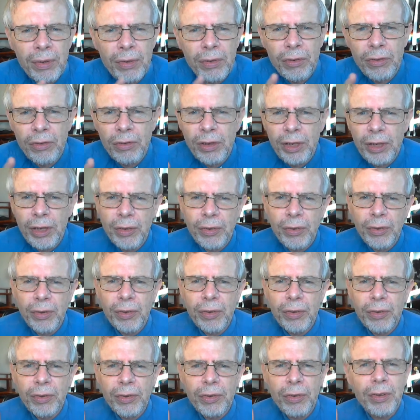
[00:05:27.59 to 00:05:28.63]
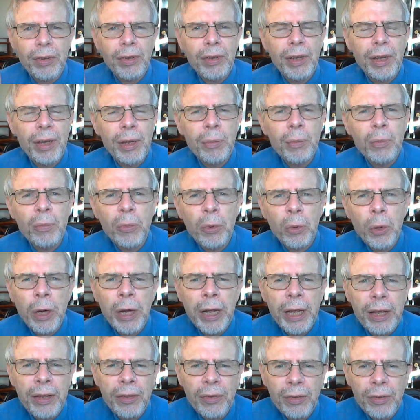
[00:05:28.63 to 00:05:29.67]
Jesus'
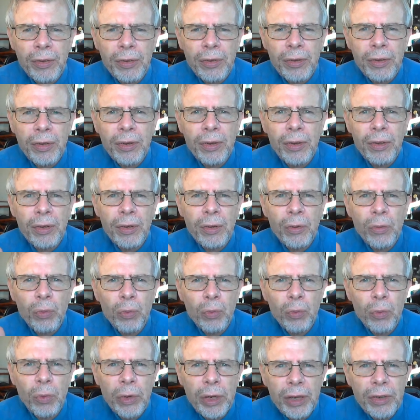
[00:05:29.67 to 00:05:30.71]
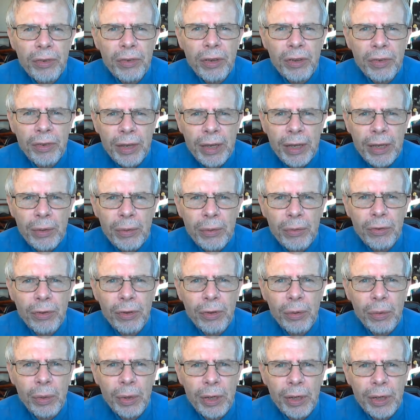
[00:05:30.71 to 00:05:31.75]
embrace reaches out
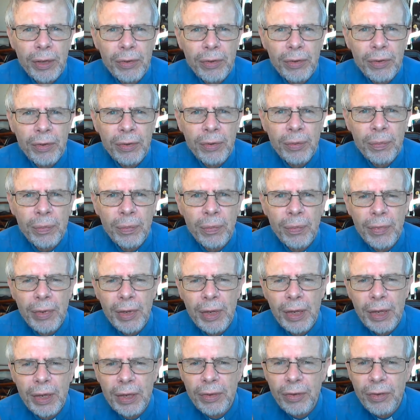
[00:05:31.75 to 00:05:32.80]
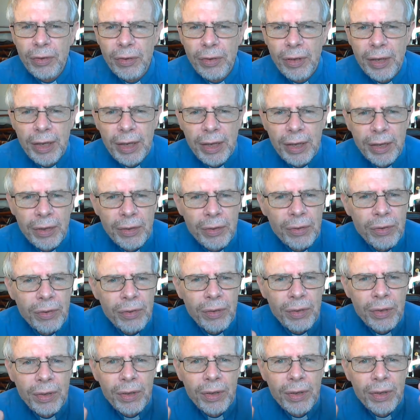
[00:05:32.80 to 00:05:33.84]
to us and says
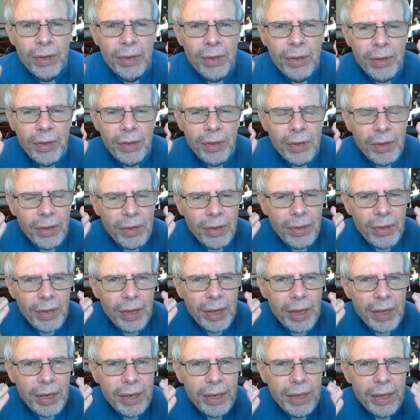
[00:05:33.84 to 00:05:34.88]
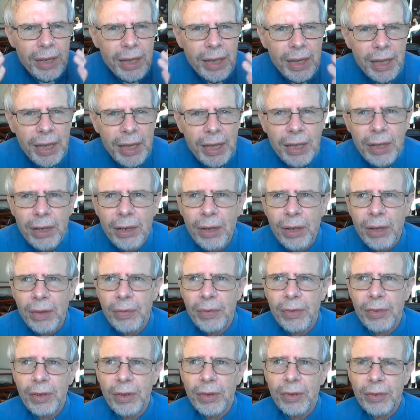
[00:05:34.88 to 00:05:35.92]
that he
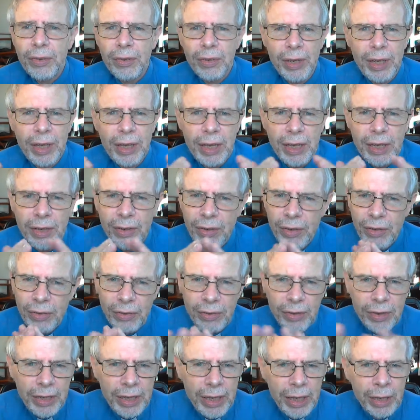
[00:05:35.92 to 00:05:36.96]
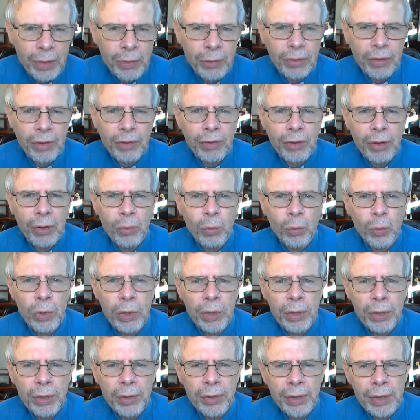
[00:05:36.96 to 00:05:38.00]
loves us. He doesn't count us
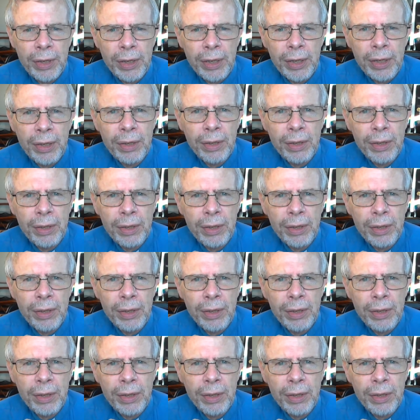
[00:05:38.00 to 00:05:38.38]
unworthy.